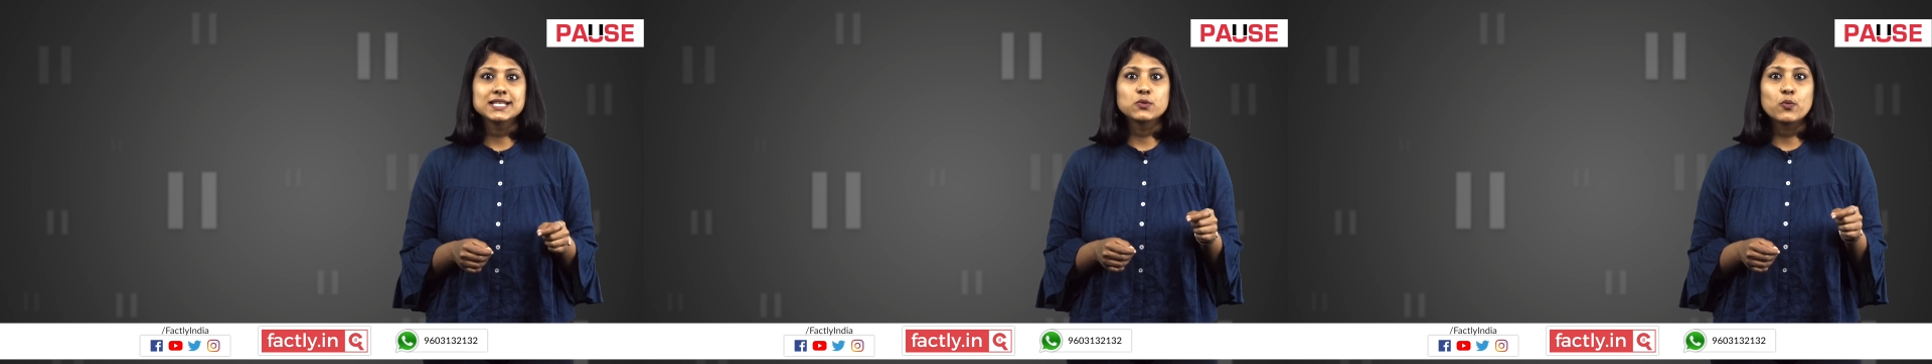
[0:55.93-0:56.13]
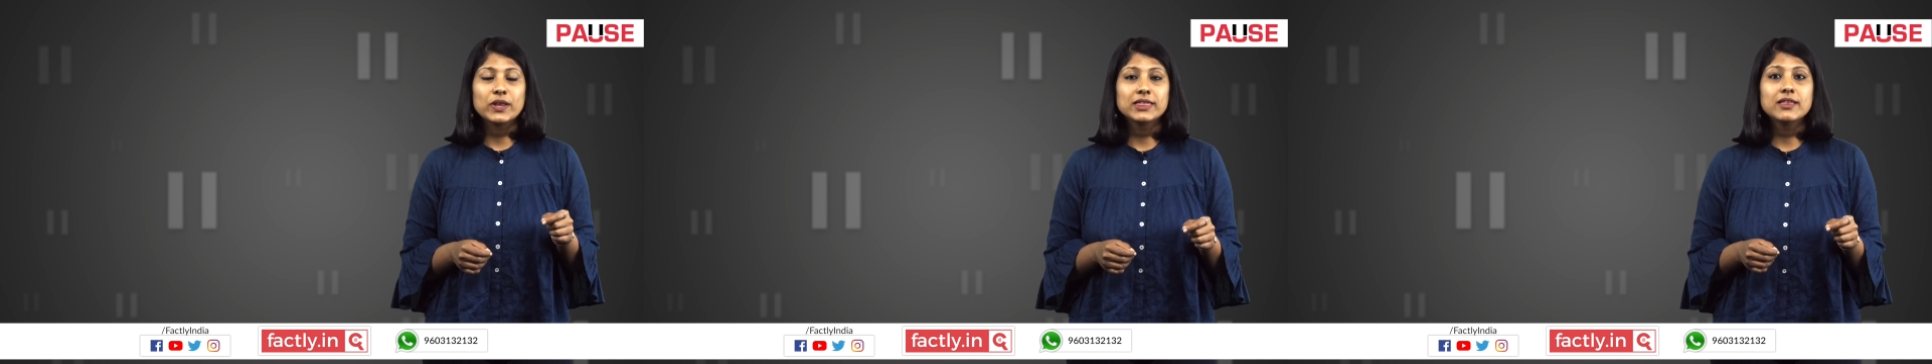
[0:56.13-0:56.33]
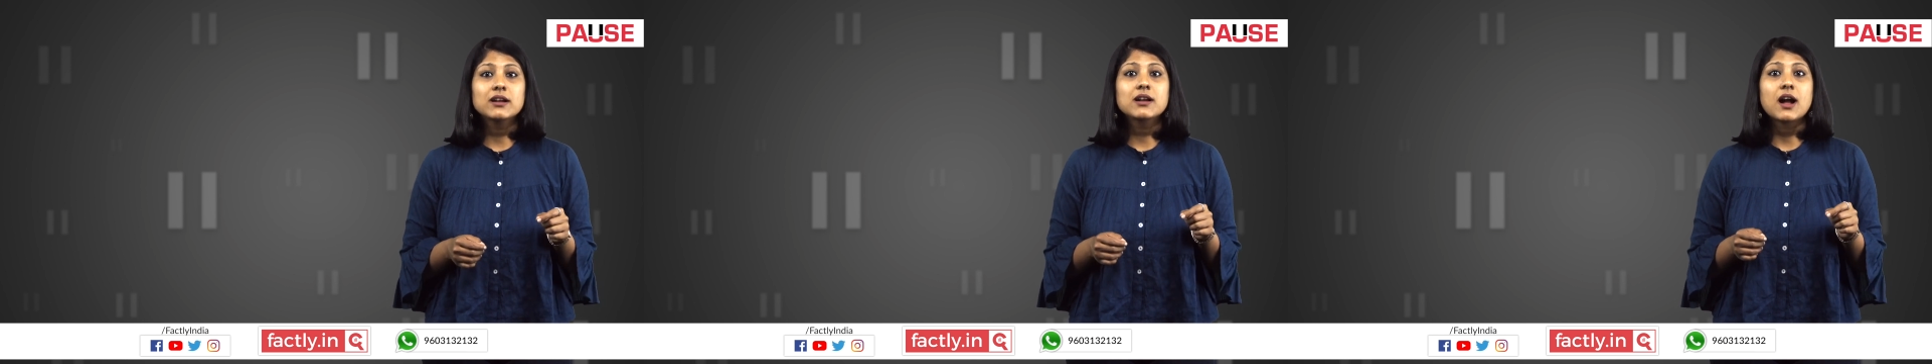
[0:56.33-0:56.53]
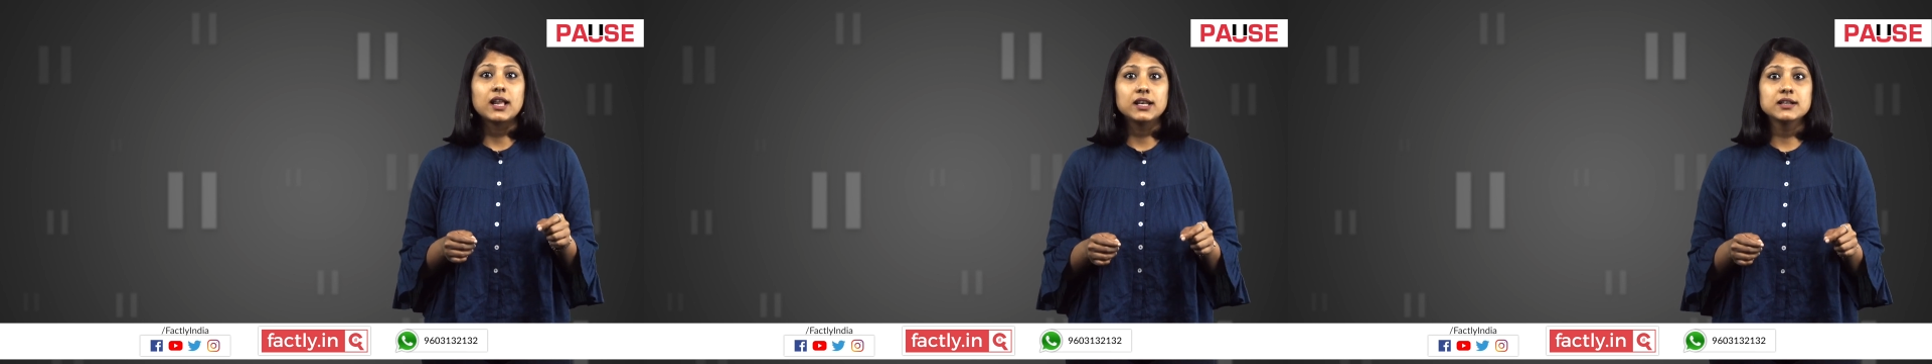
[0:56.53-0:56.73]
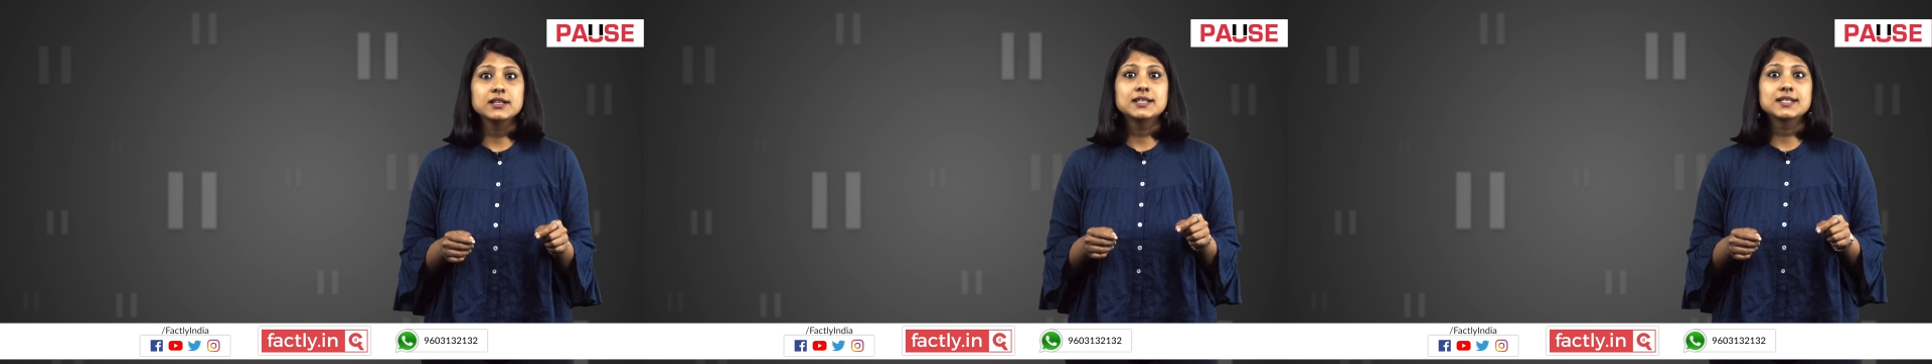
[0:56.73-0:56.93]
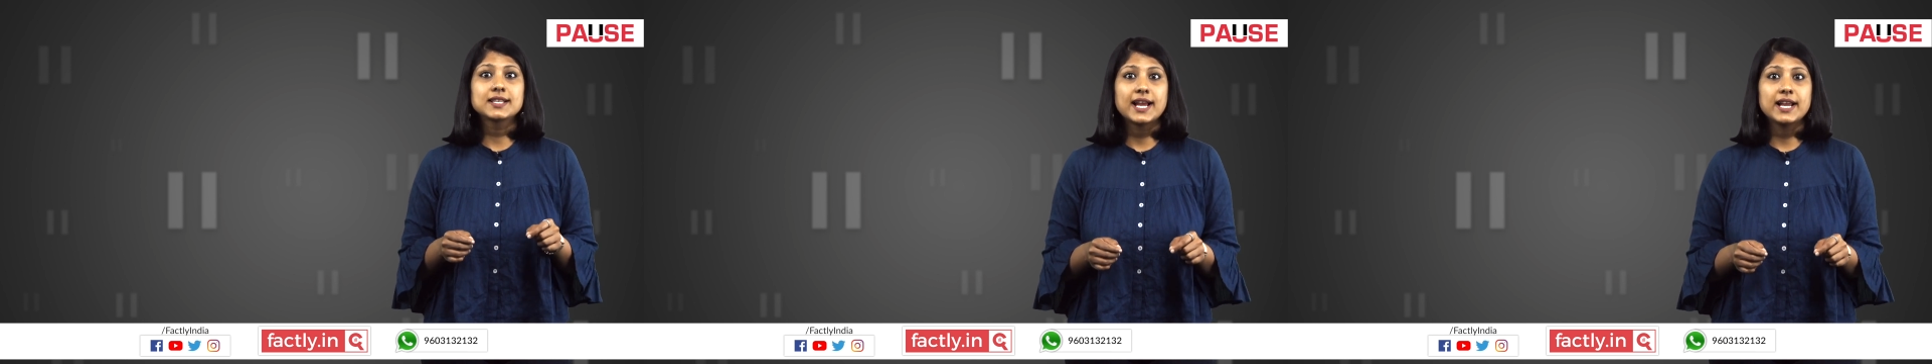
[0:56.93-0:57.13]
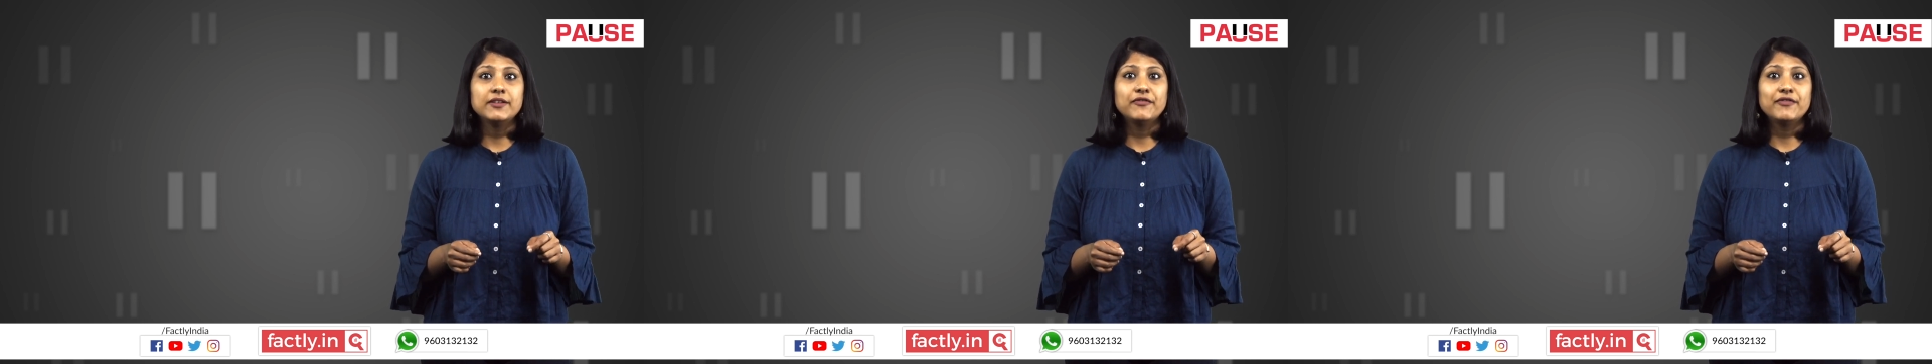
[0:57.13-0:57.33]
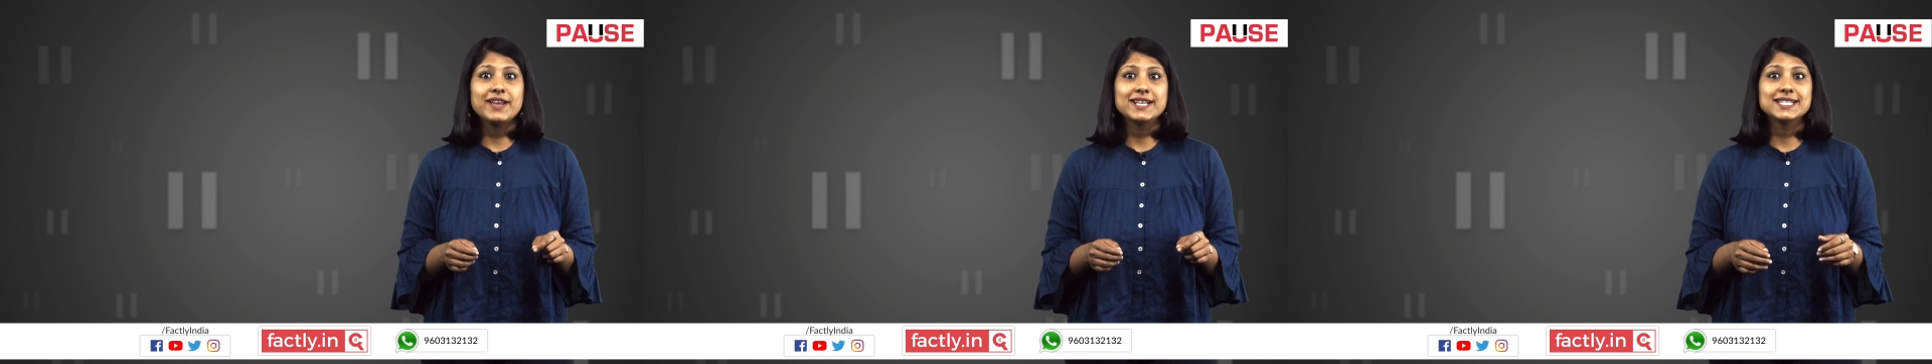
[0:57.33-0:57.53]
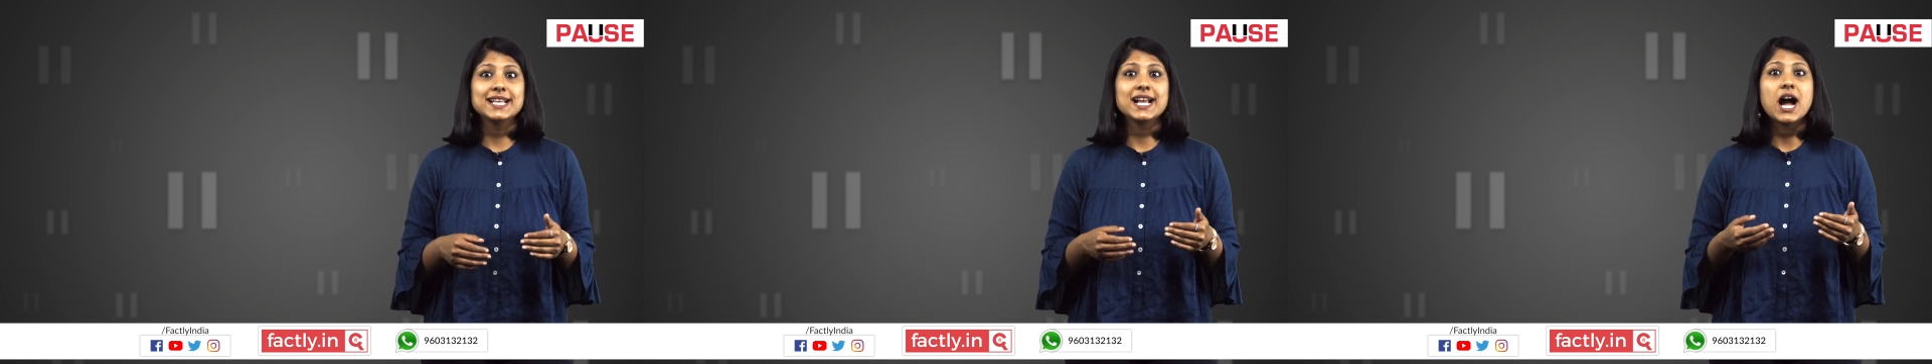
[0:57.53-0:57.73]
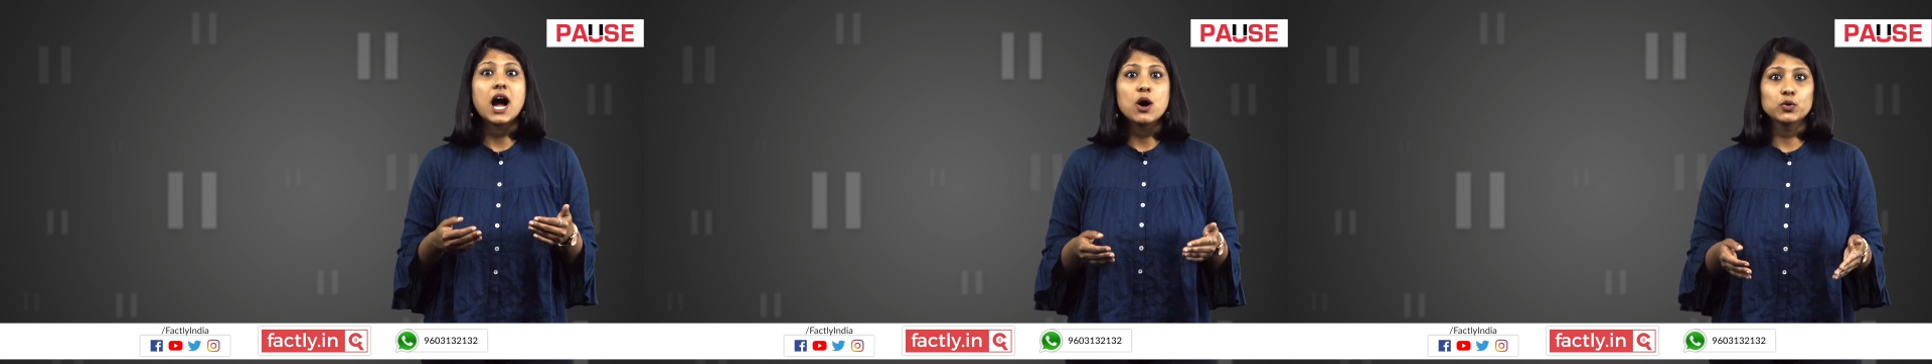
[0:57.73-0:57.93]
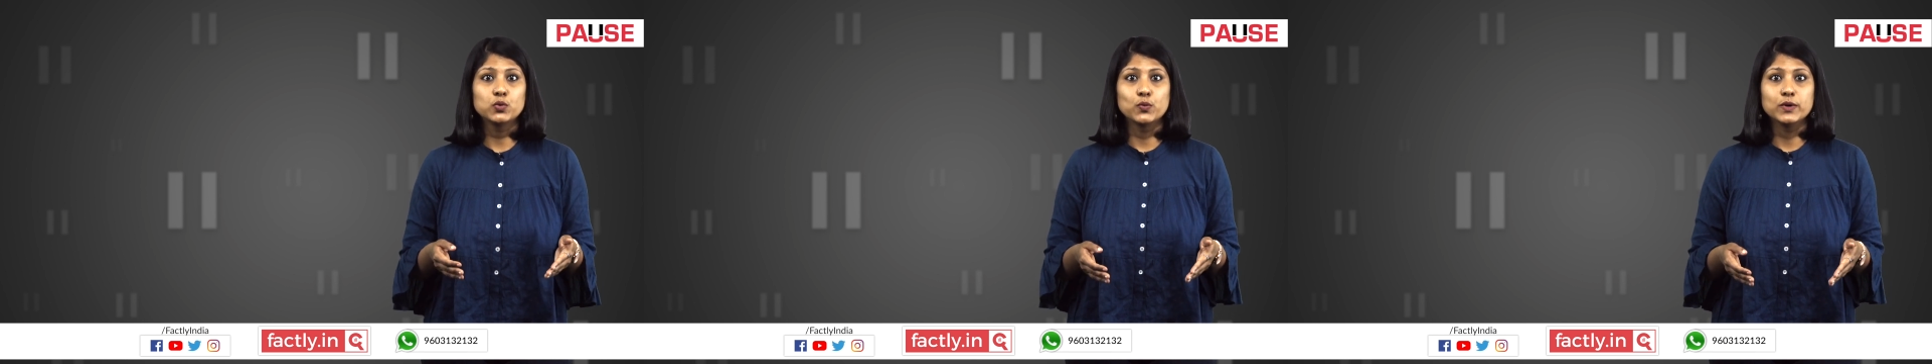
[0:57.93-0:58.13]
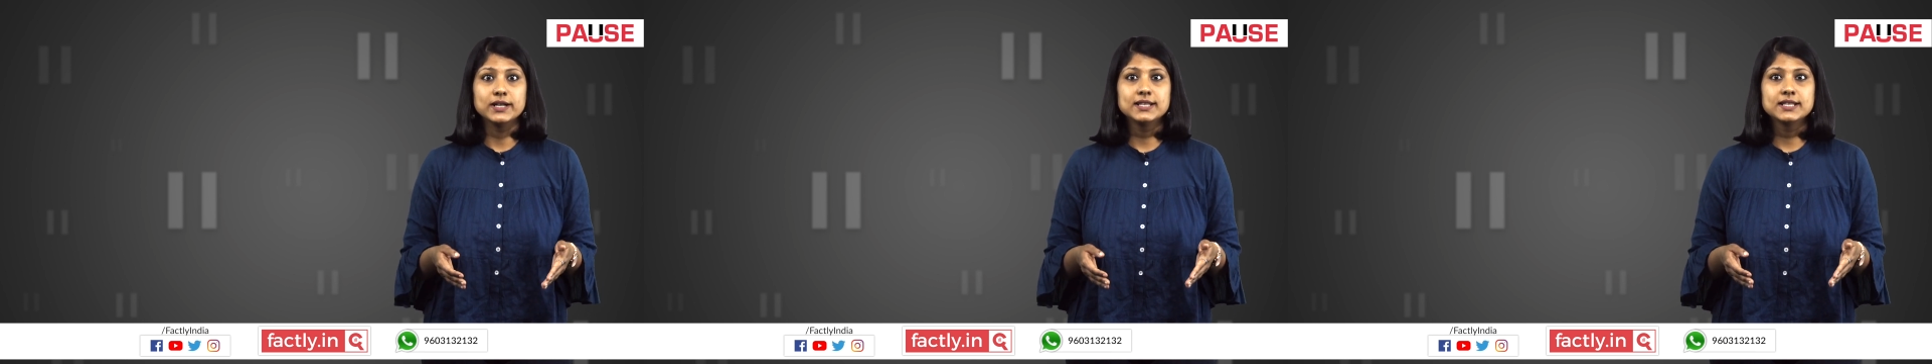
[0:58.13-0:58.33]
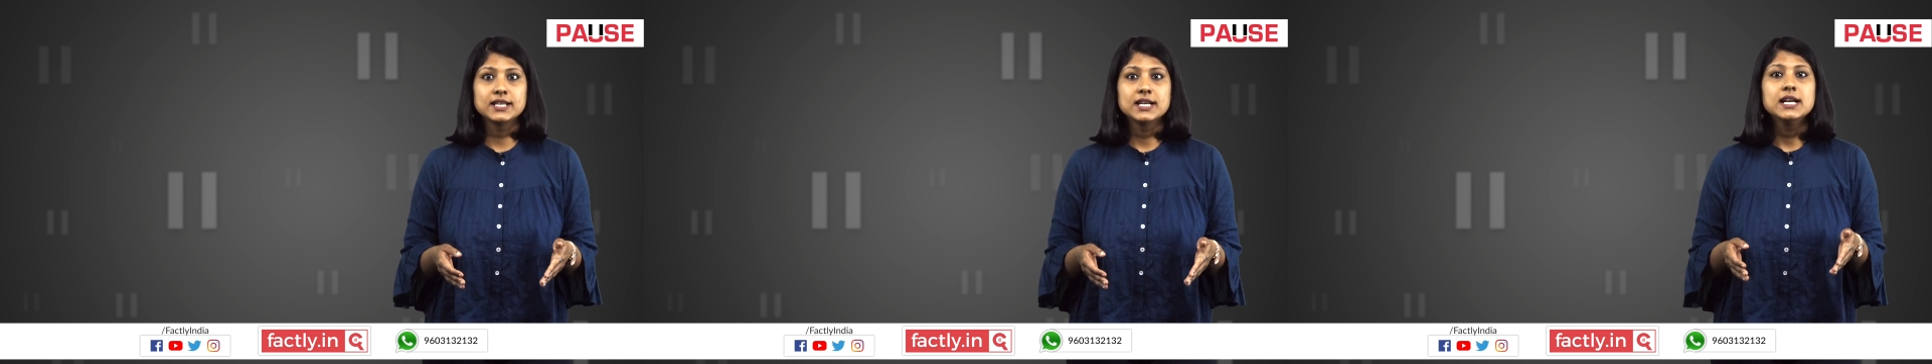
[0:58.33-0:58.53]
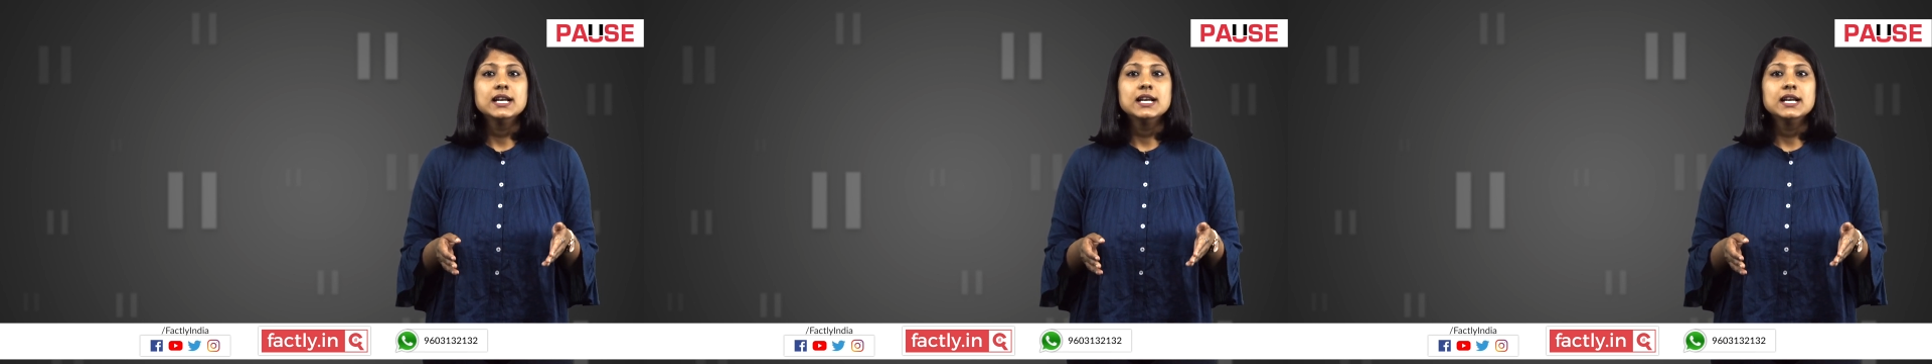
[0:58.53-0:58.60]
is with the colored side facing outwards,